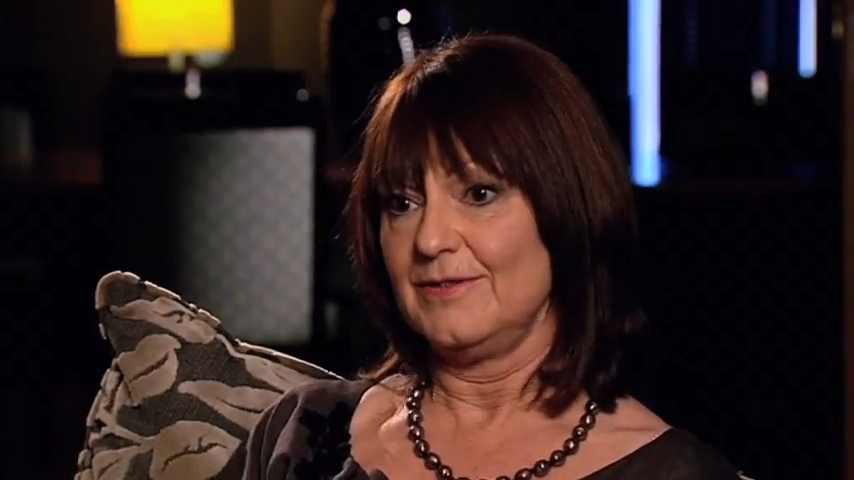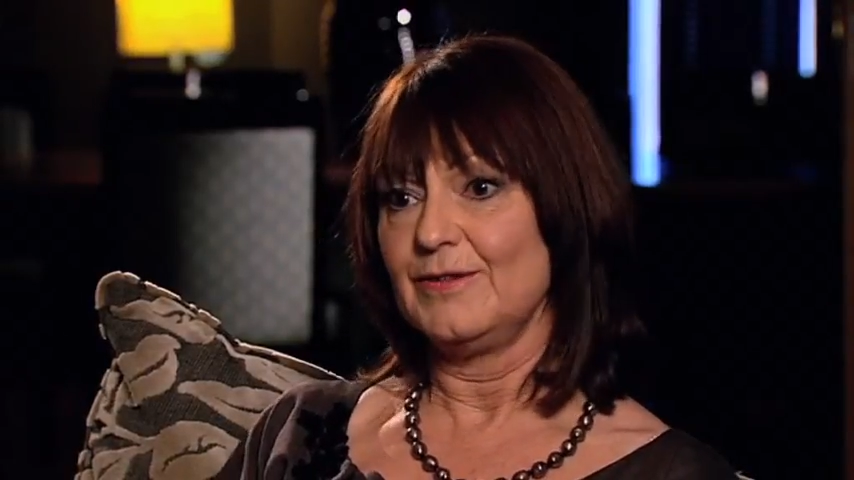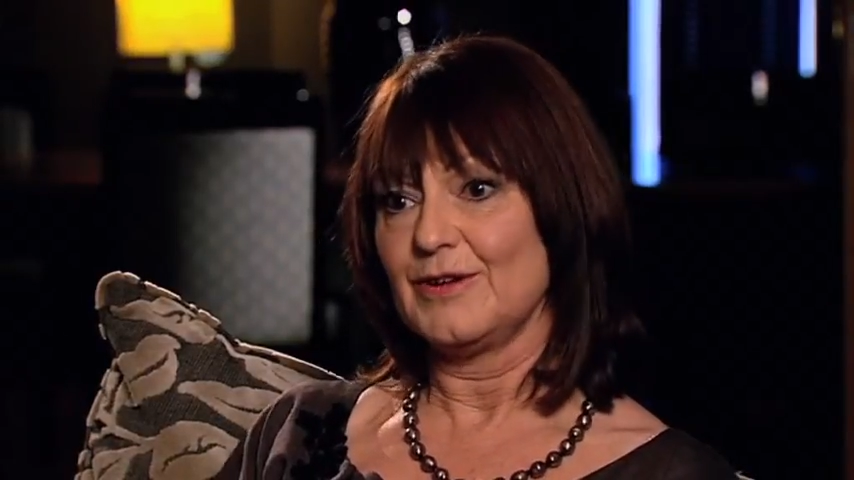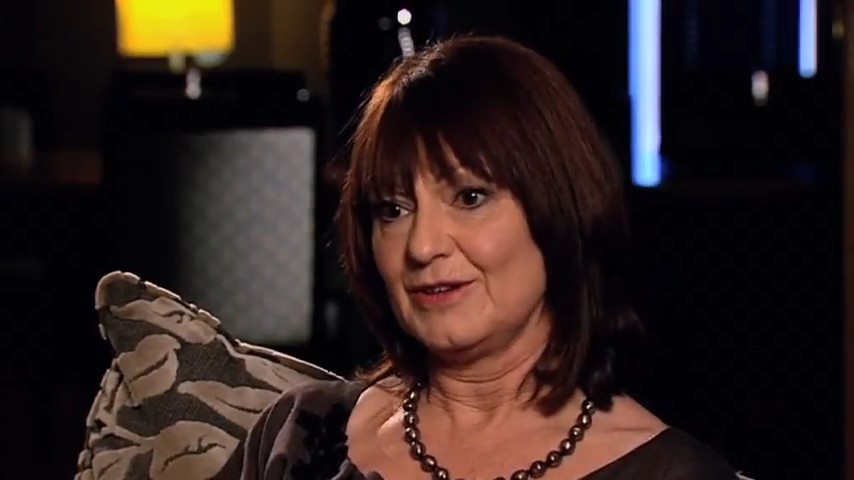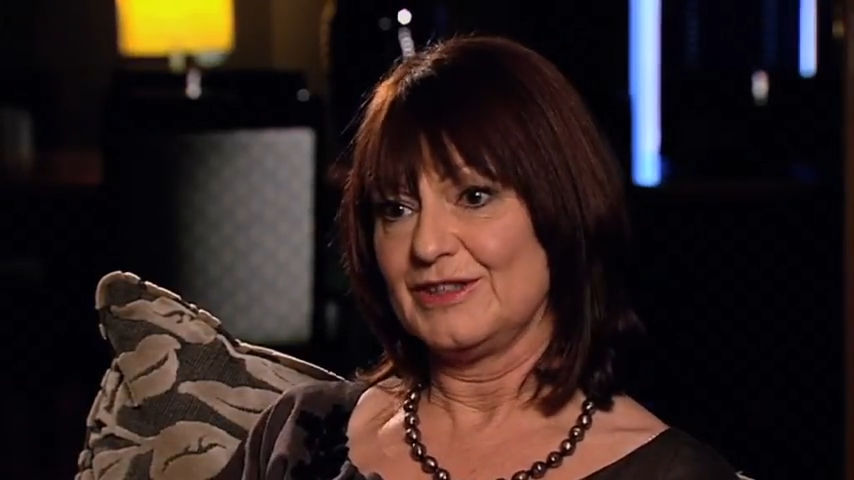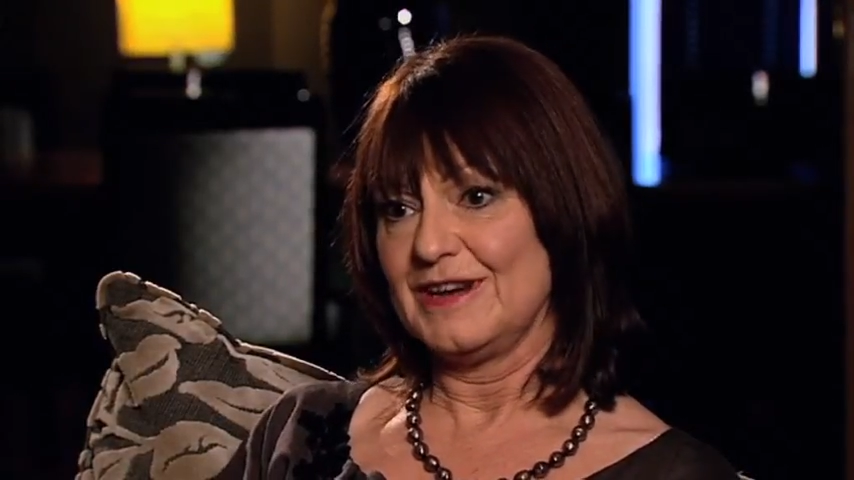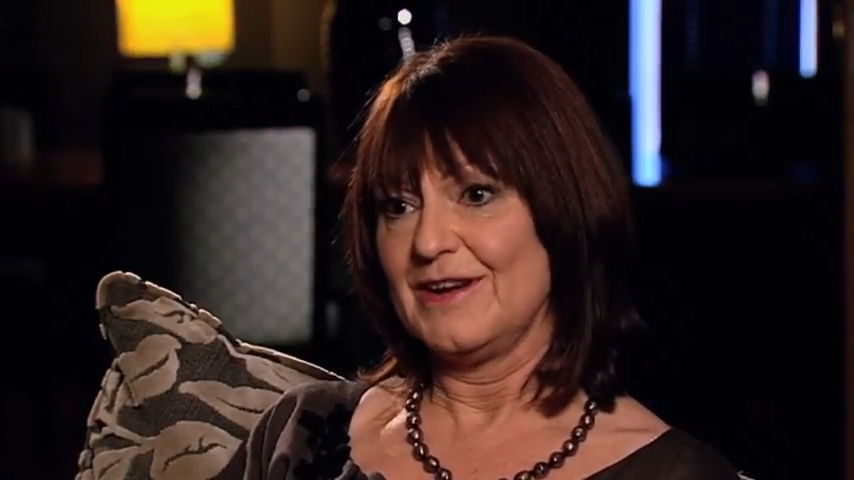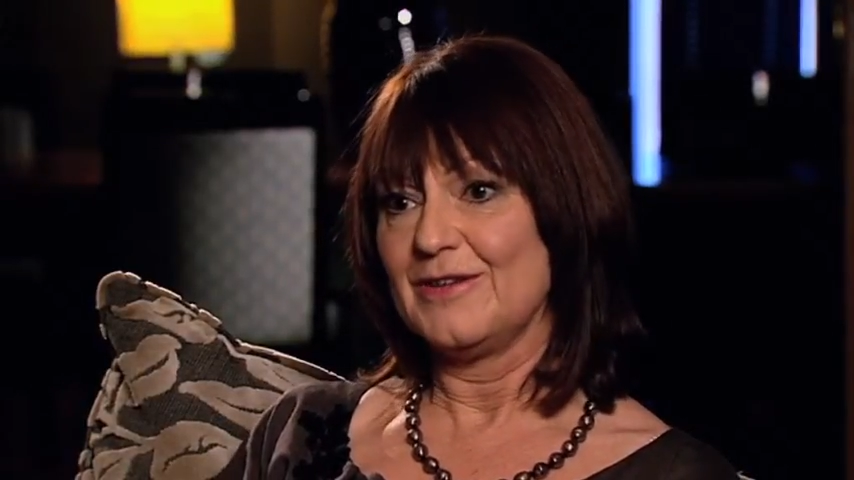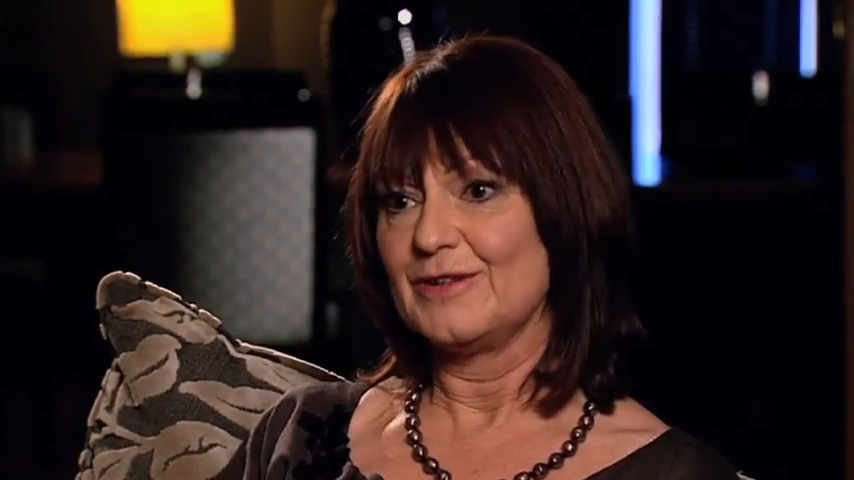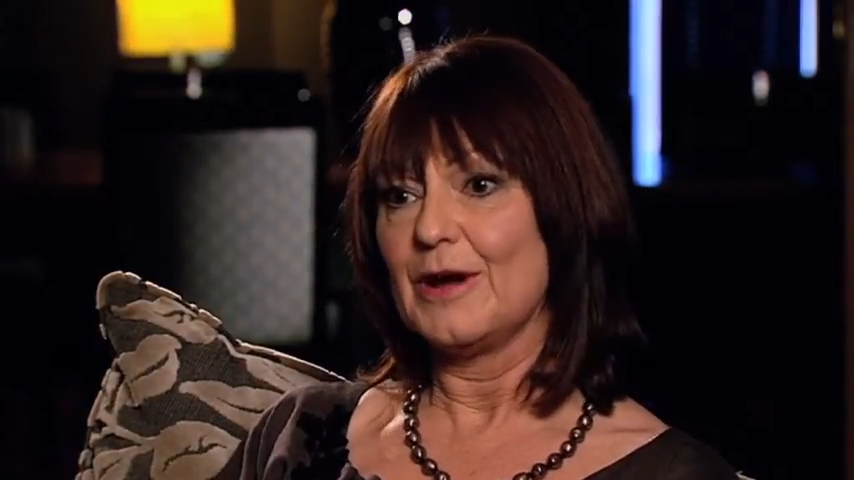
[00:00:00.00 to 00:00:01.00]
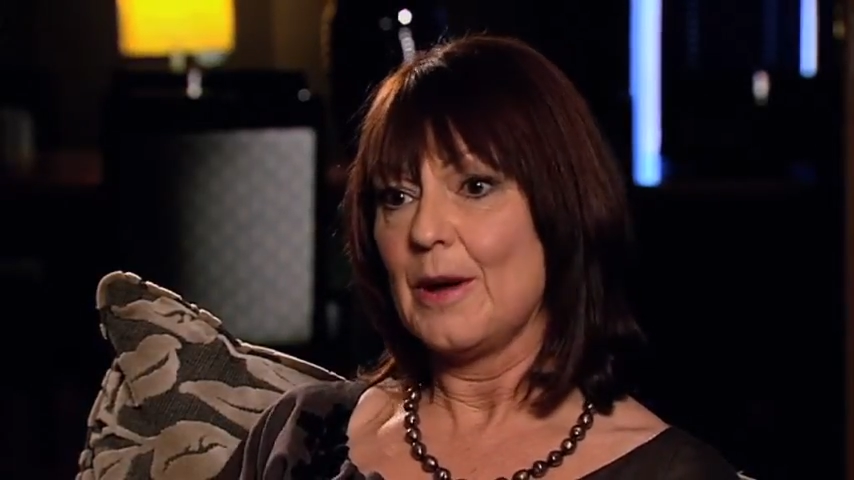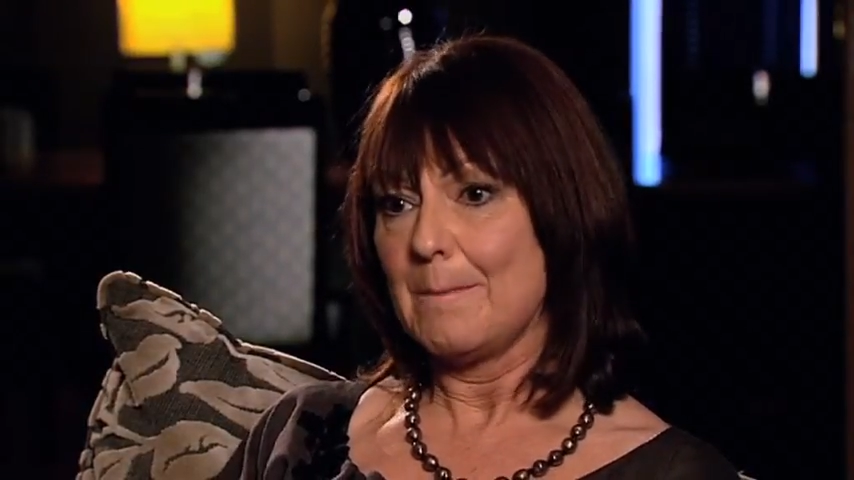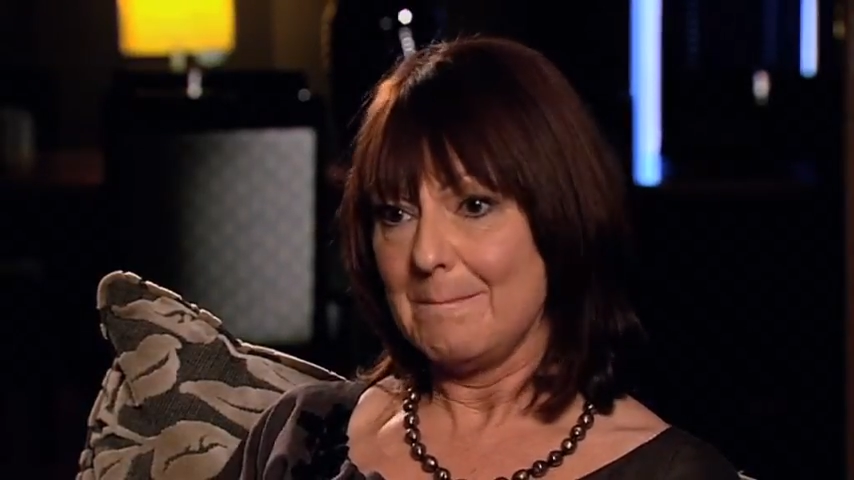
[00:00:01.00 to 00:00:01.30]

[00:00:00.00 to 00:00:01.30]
if you've got a shareholder,